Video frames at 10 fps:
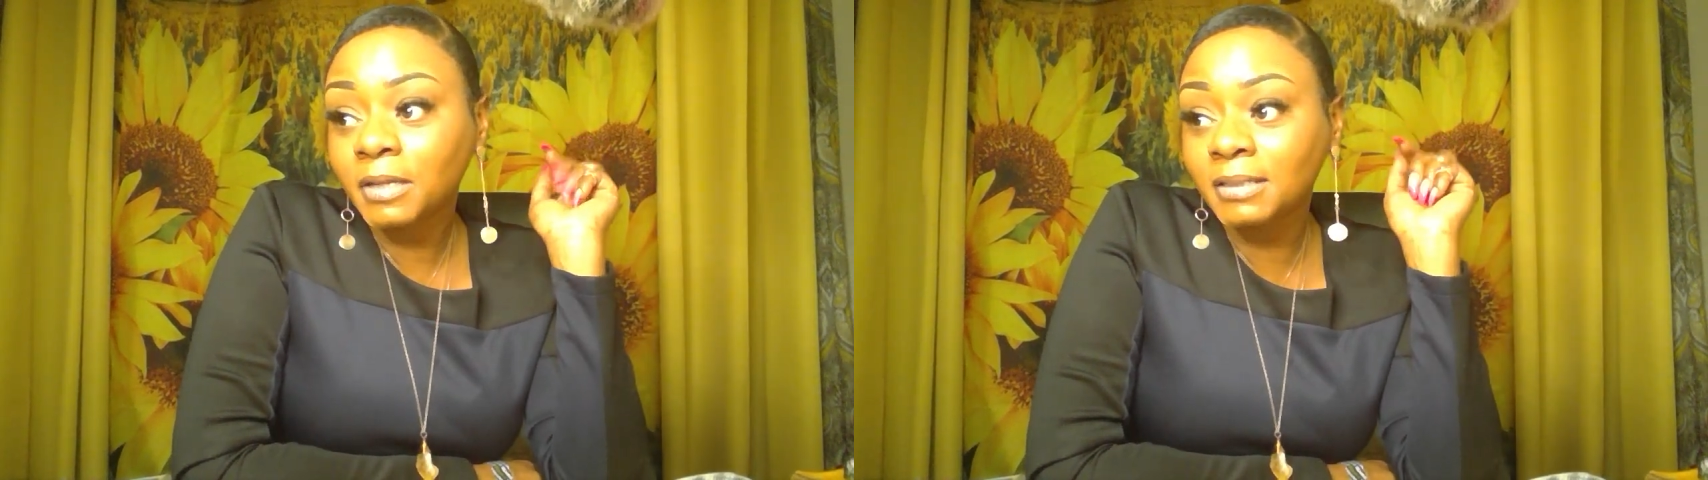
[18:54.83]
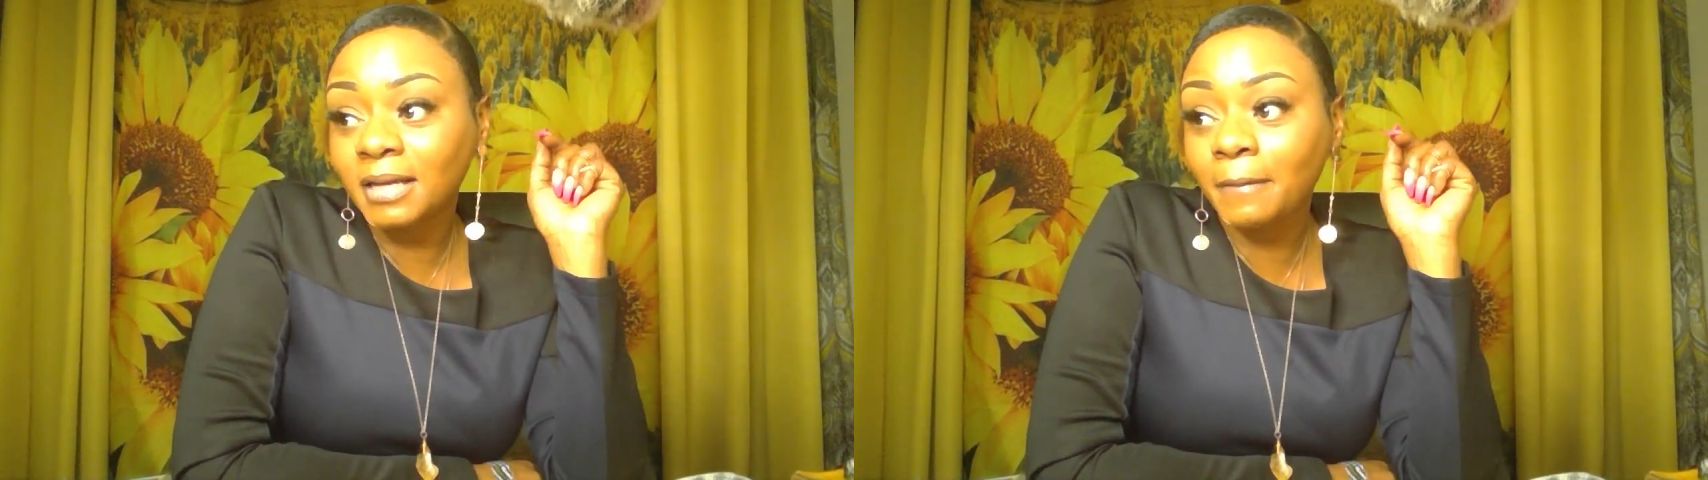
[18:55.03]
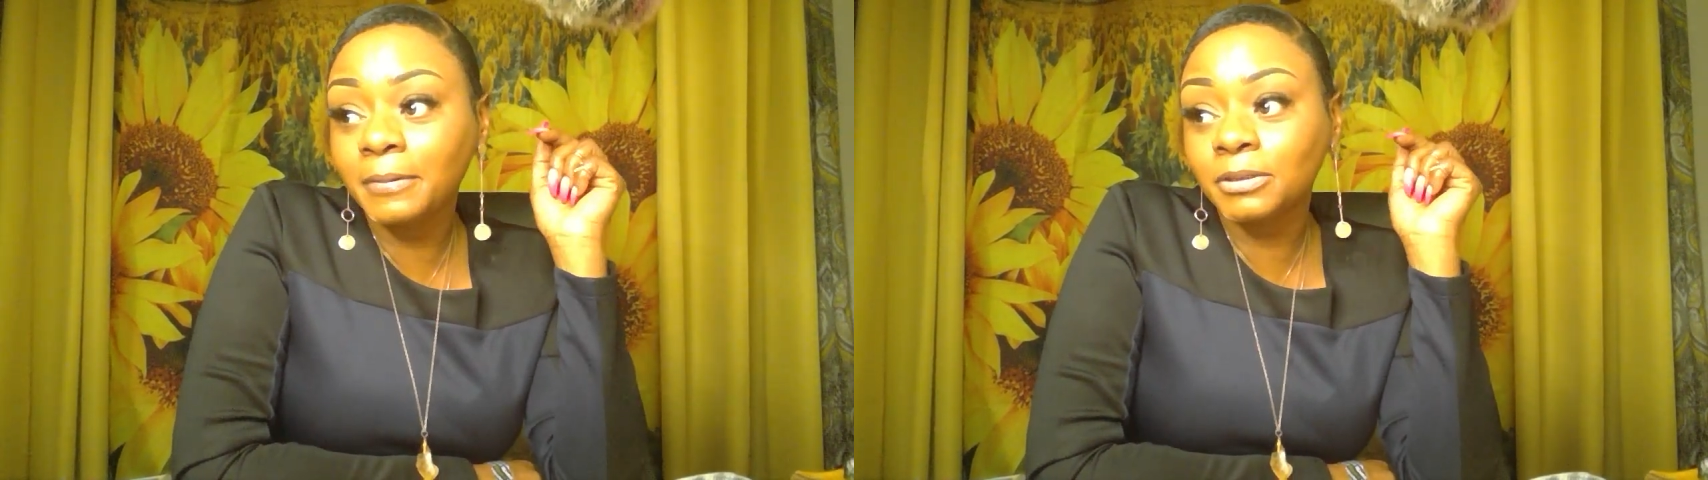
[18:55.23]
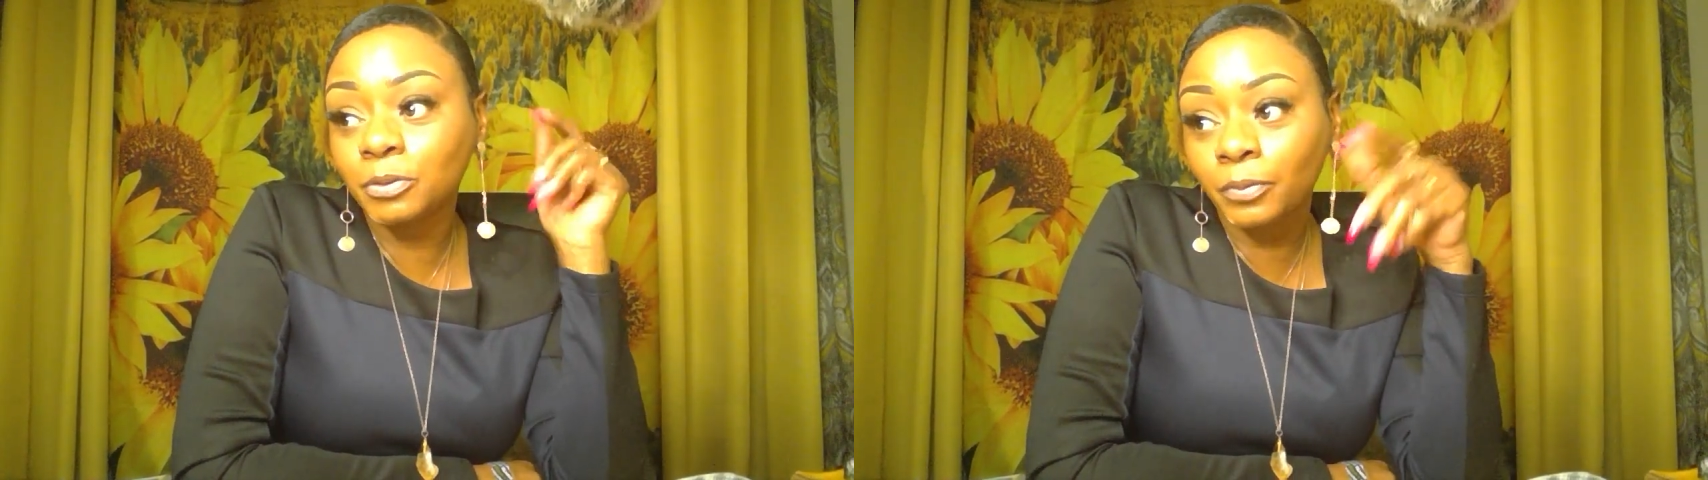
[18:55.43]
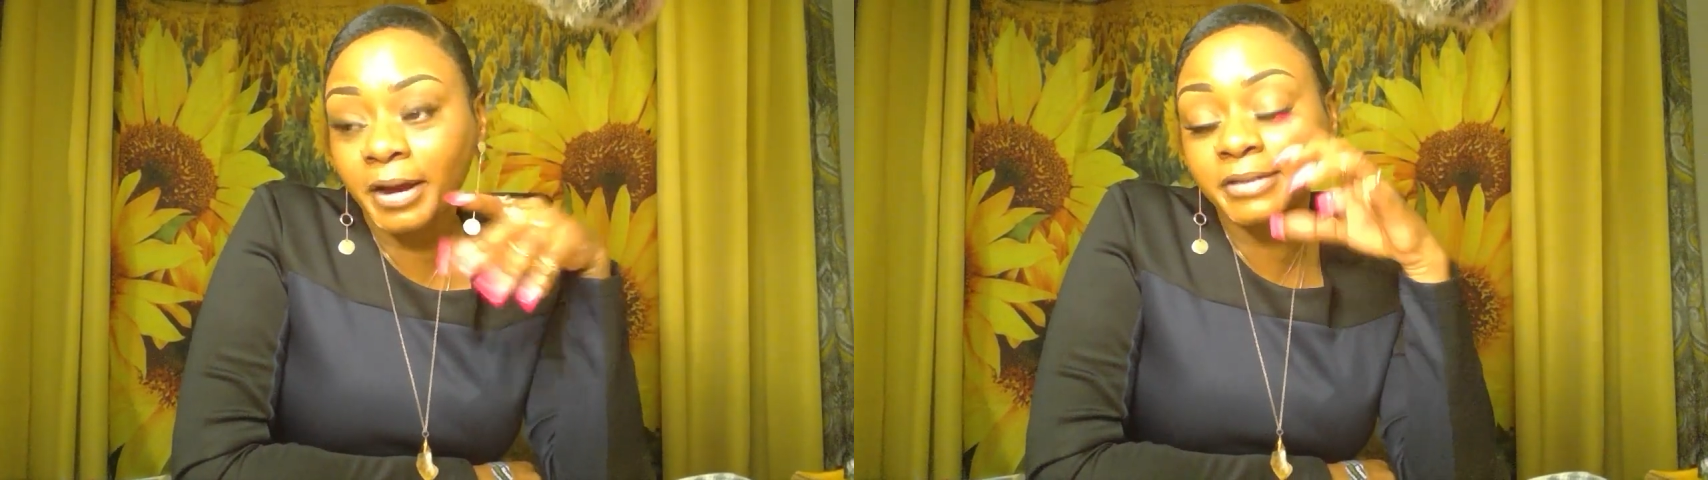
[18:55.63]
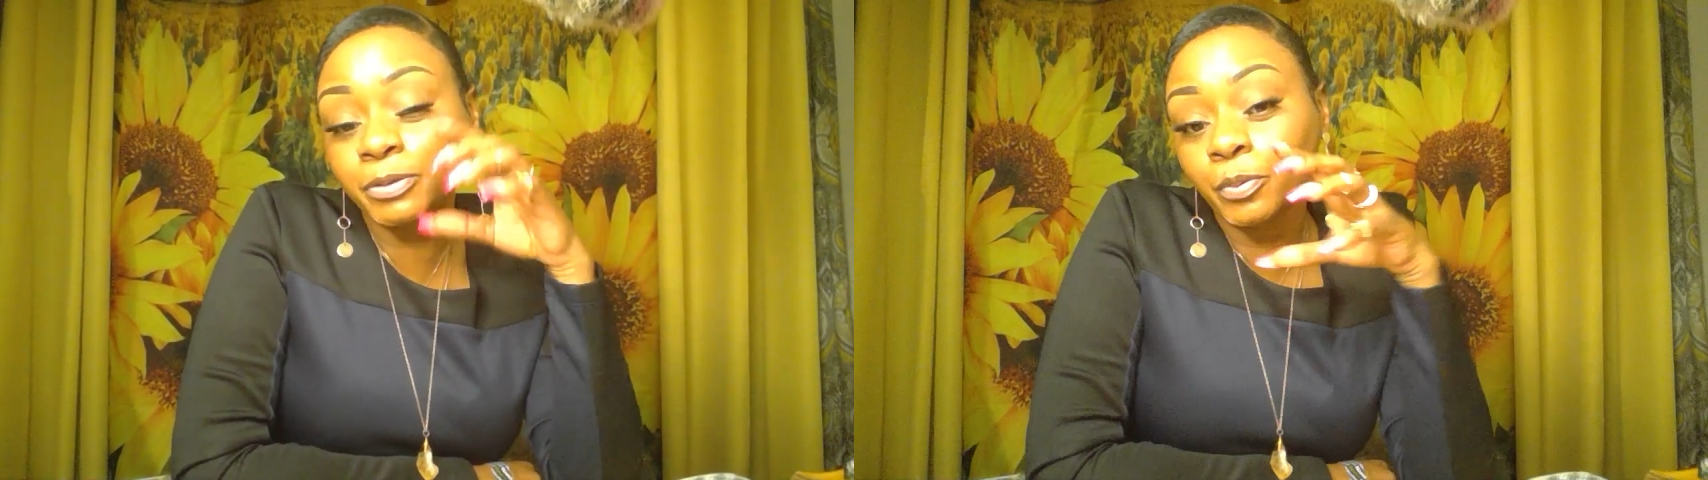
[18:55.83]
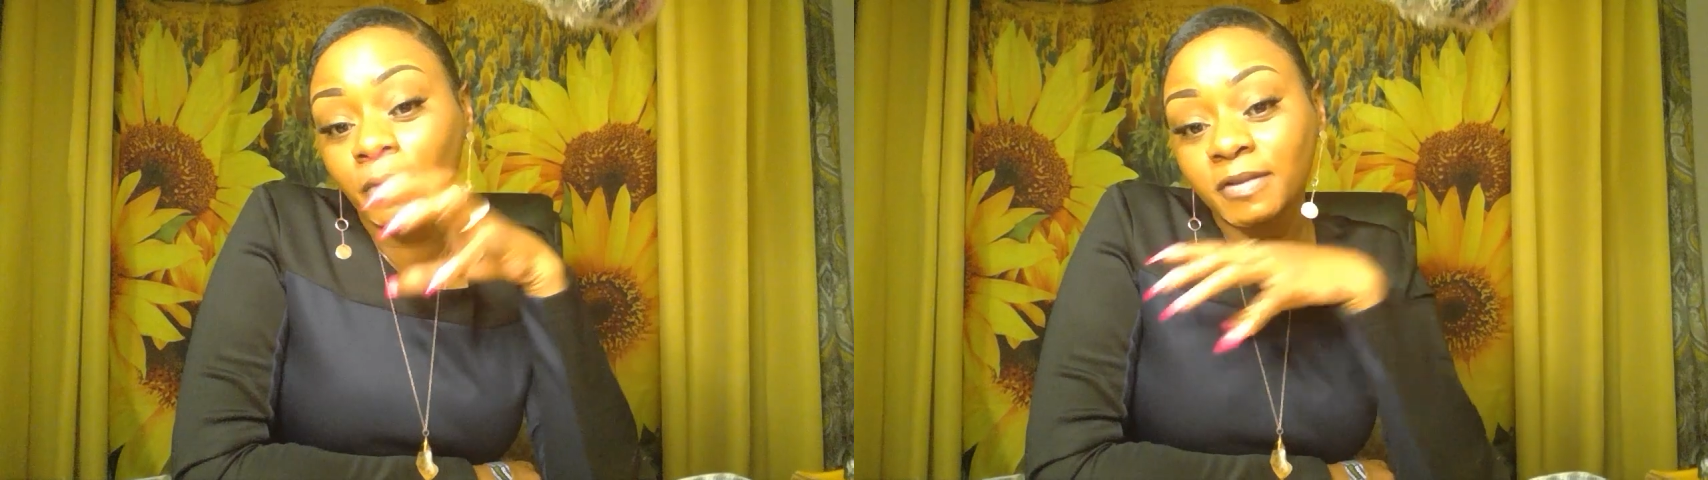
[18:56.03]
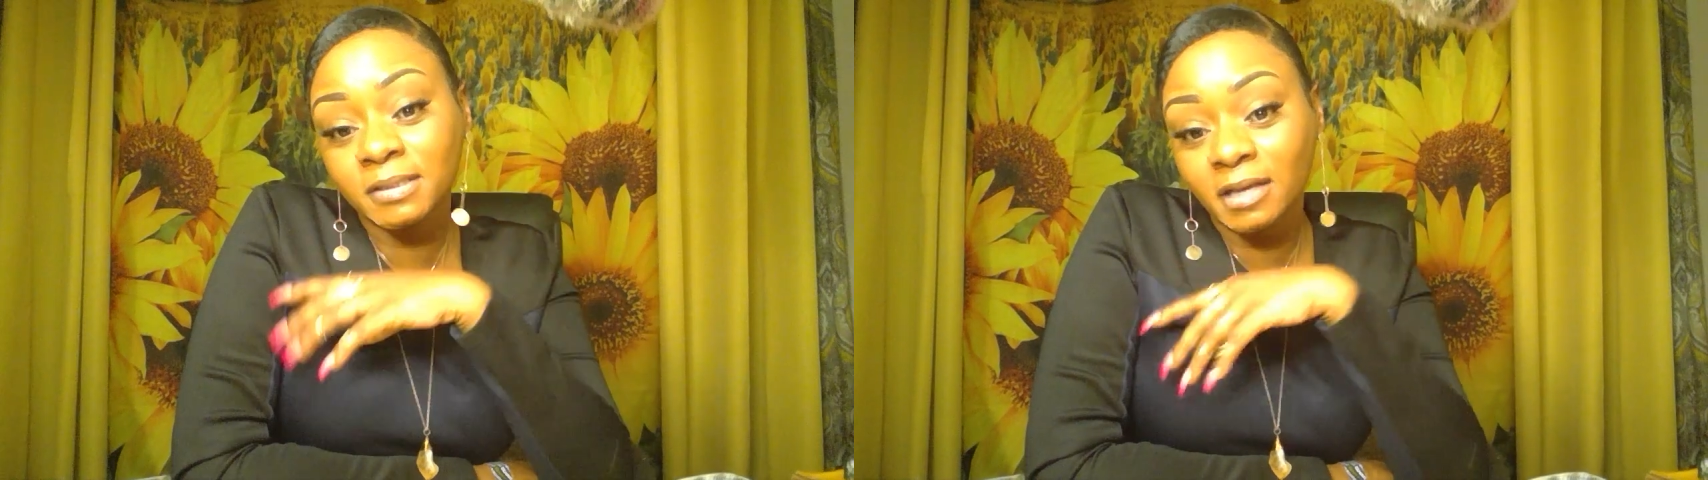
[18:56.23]
is helping to raise you
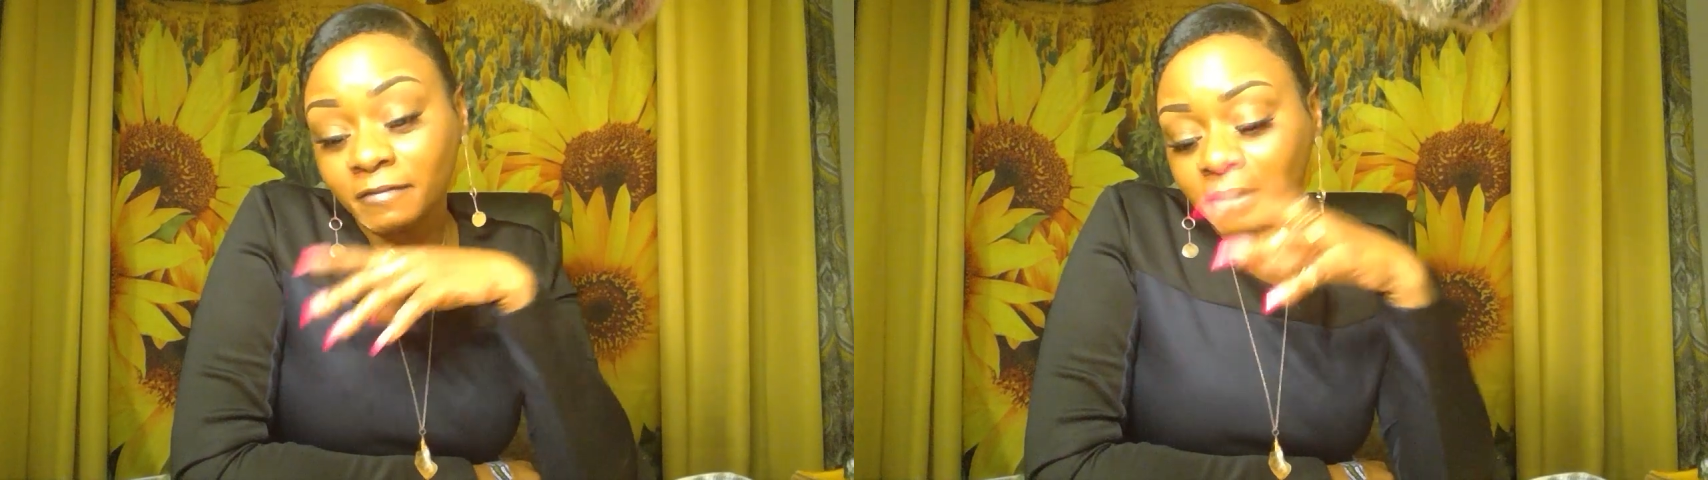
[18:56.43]
on this level.